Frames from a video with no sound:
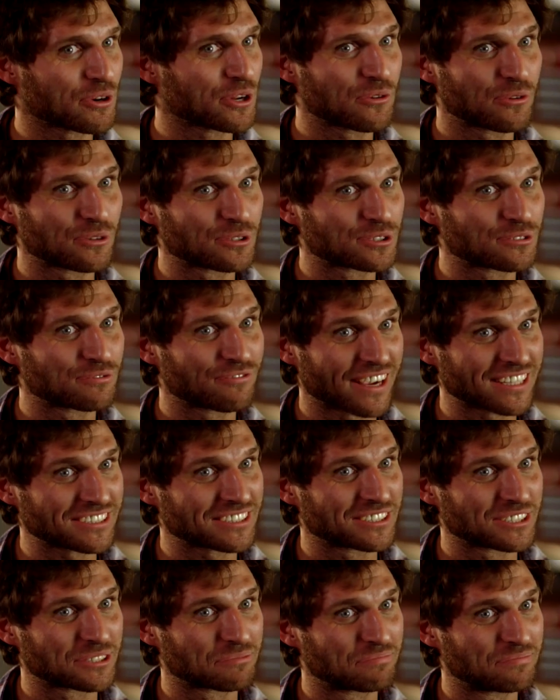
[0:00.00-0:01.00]
want to go as fast
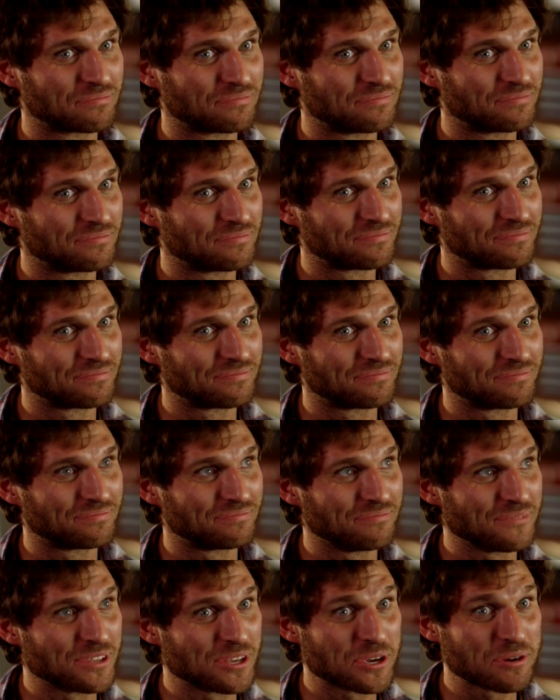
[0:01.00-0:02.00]
as
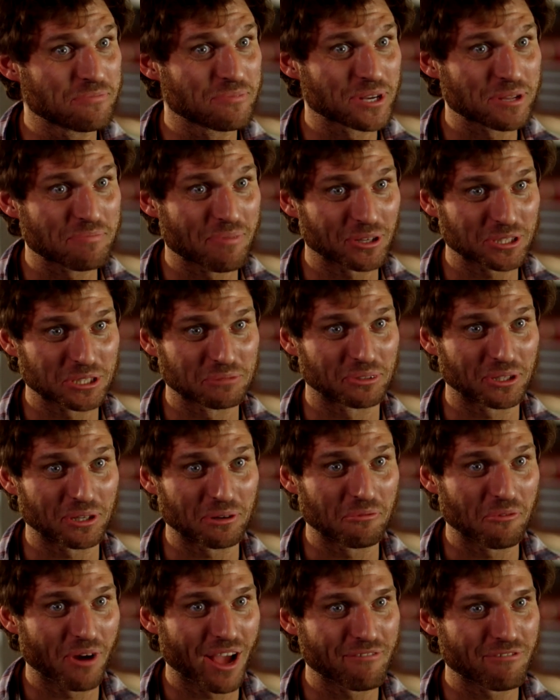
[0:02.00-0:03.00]
humanly possible
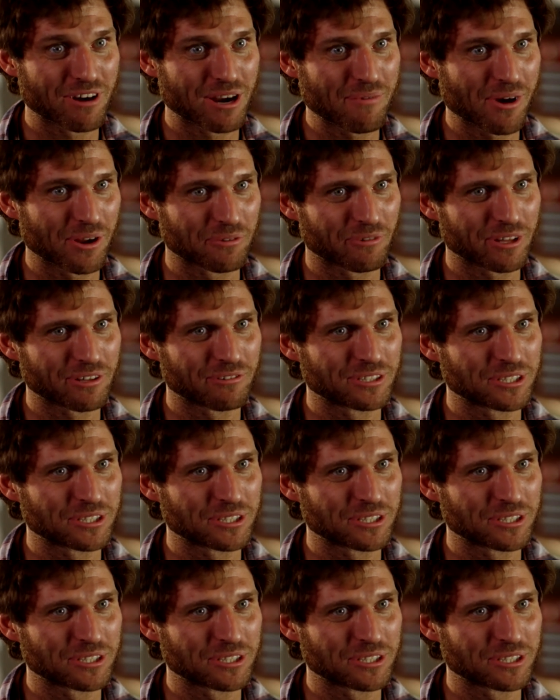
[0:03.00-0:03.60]
on whatever I'm on, whether